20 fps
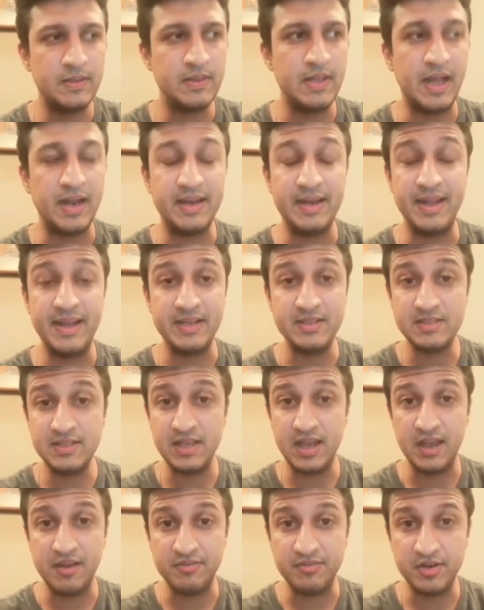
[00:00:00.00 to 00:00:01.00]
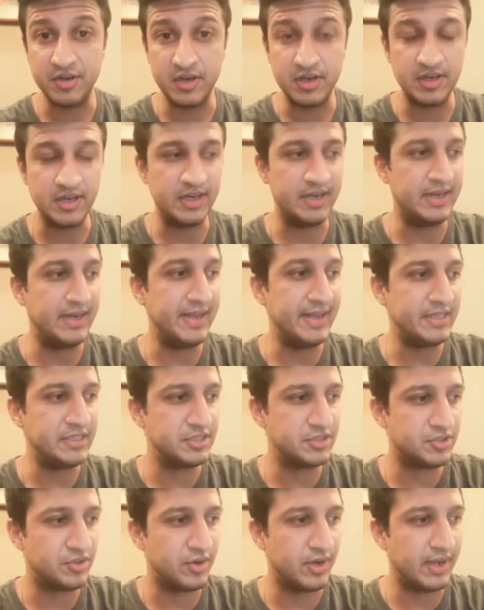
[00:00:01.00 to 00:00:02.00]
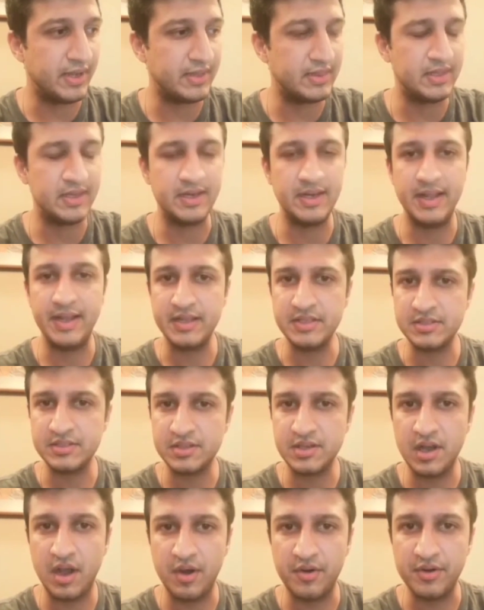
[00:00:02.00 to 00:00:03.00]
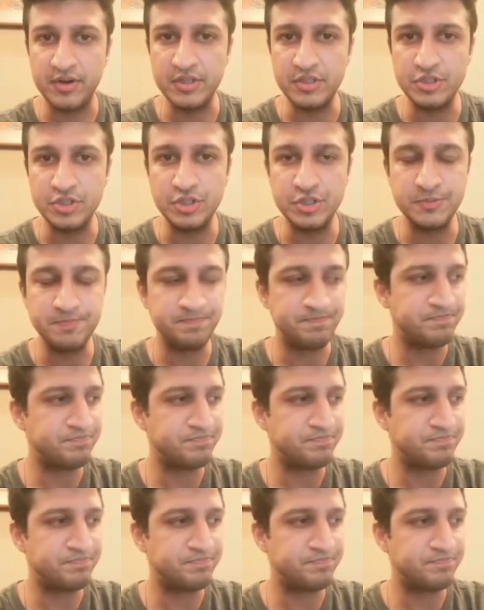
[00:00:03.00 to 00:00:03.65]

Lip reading: That takes effort, it takes strength, it takes courage.